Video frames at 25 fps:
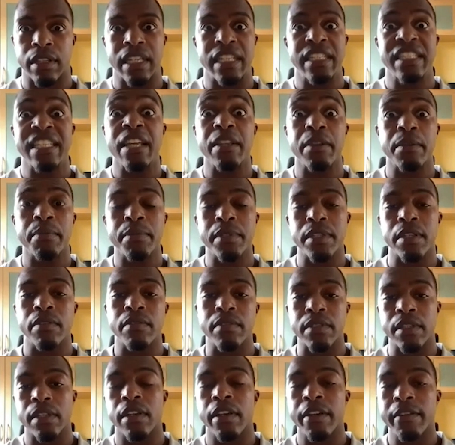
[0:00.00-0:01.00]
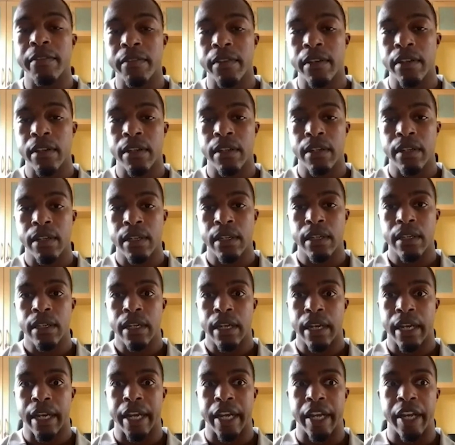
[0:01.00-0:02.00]
set themselves in life.
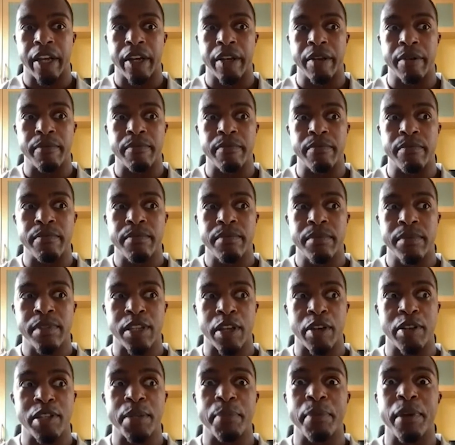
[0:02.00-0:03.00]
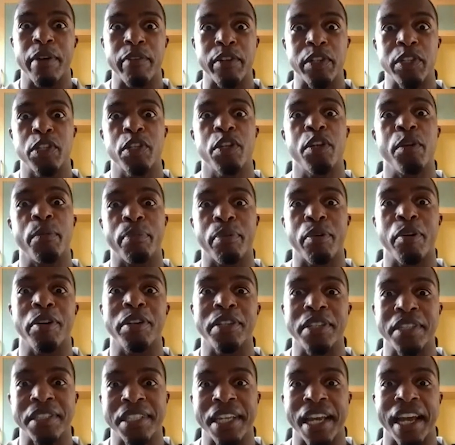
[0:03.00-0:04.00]
So it's a bit of a
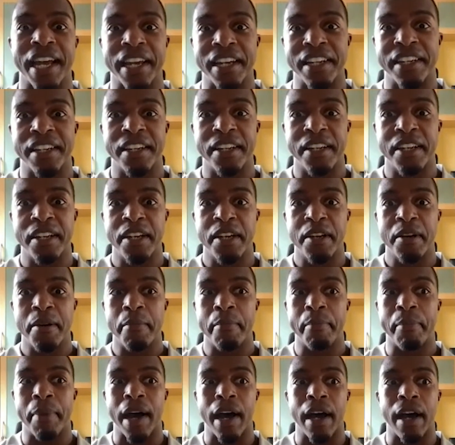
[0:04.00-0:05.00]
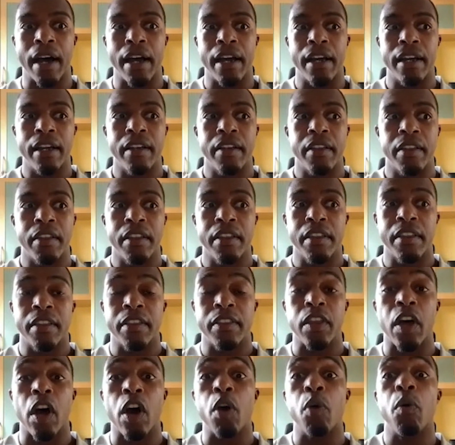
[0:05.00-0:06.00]
two-pronged attack, but
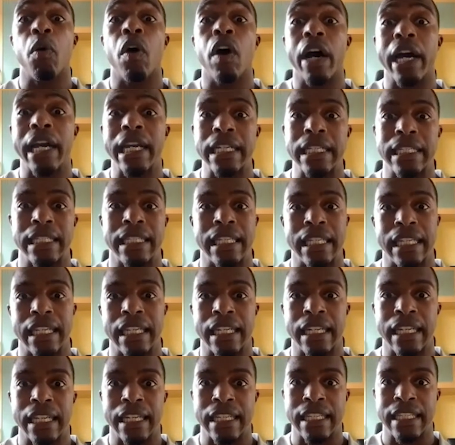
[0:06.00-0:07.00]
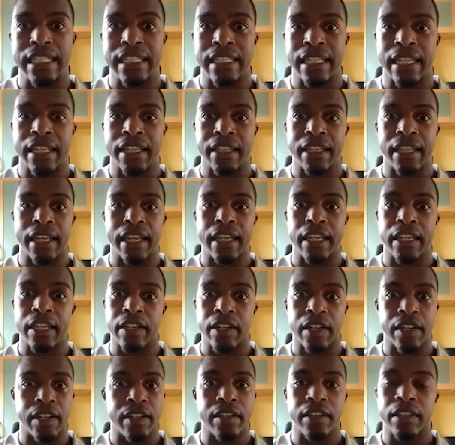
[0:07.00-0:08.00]
the whole idea is that they
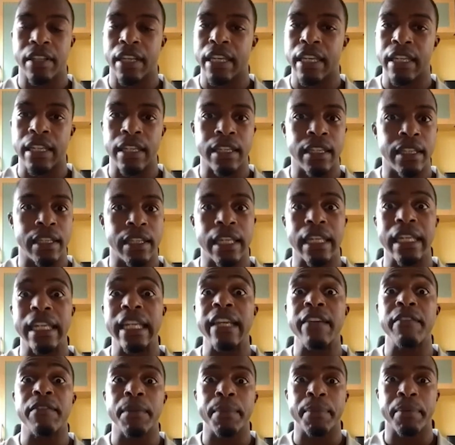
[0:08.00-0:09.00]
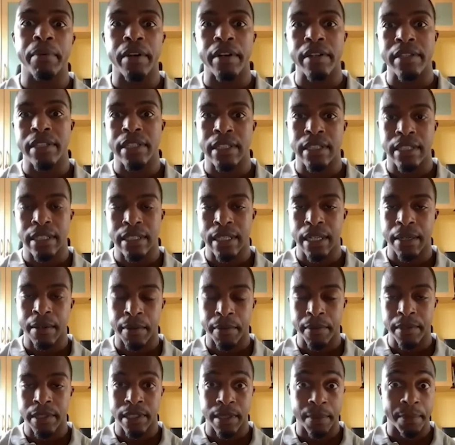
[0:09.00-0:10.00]
leave the process,
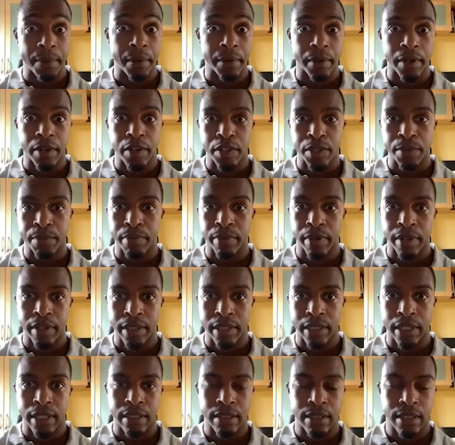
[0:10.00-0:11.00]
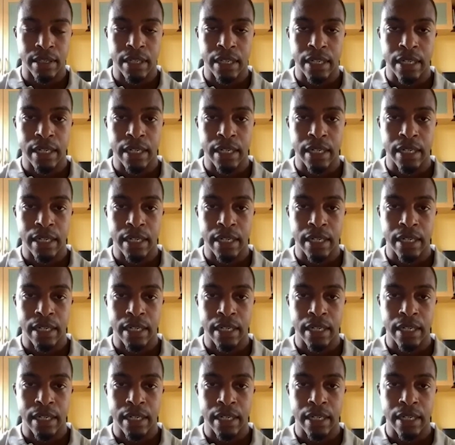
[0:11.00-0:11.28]
the step up coaching process,